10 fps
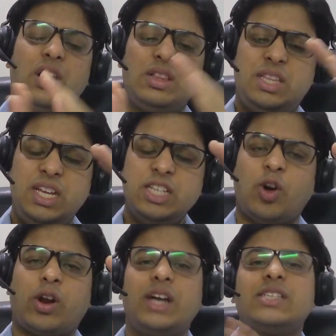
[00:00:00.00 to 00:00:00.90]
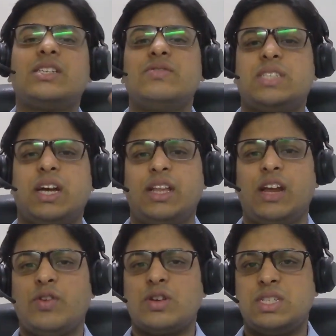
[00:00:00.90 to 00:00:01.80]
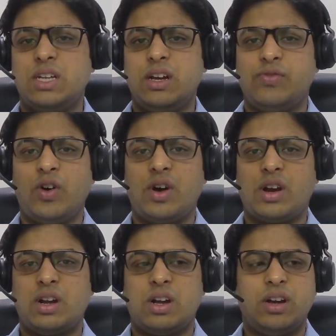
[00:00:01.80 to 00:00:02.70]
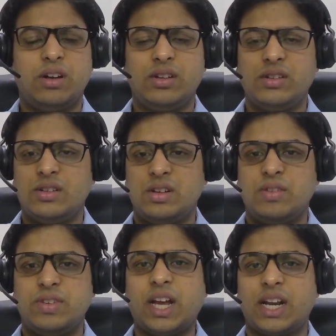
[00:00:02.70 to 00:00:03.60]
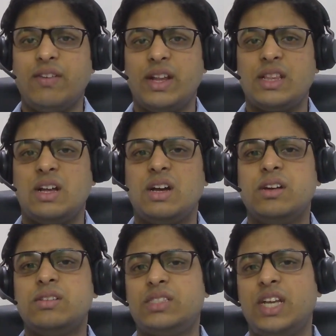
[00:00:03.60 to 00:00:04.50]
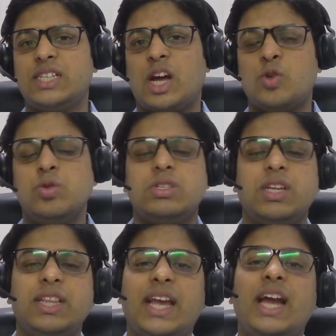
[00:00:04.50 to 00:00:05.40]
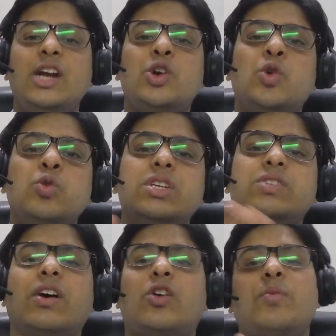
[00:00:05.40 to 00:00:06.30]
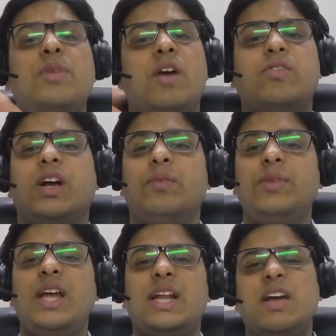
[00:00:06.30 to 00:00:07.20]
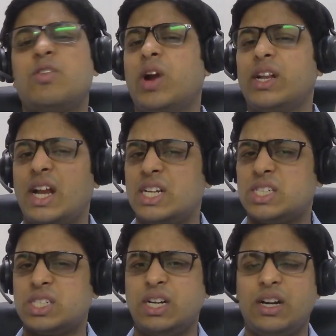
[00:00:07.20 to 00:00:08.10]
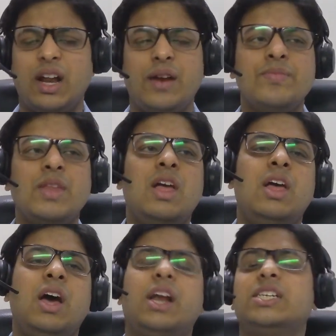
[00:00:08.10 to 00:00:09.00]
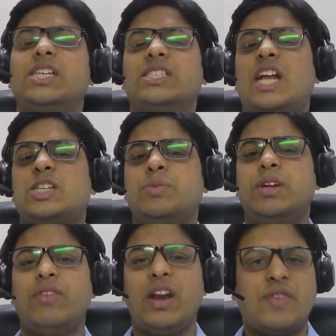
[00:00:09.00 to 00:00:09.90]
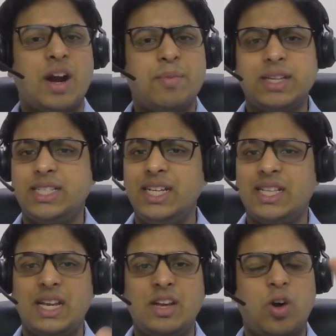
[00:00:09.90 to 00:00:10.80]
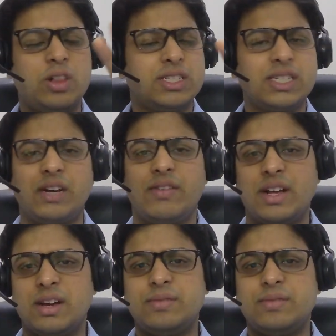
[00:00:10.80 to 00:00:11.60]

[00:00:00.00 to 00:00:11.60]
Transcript: These organizations which are there for which are given in the CSR rules, they can do this work on behalf of the company, and they have to get the registration done. Registration has to be verified by C3. All this is covered here.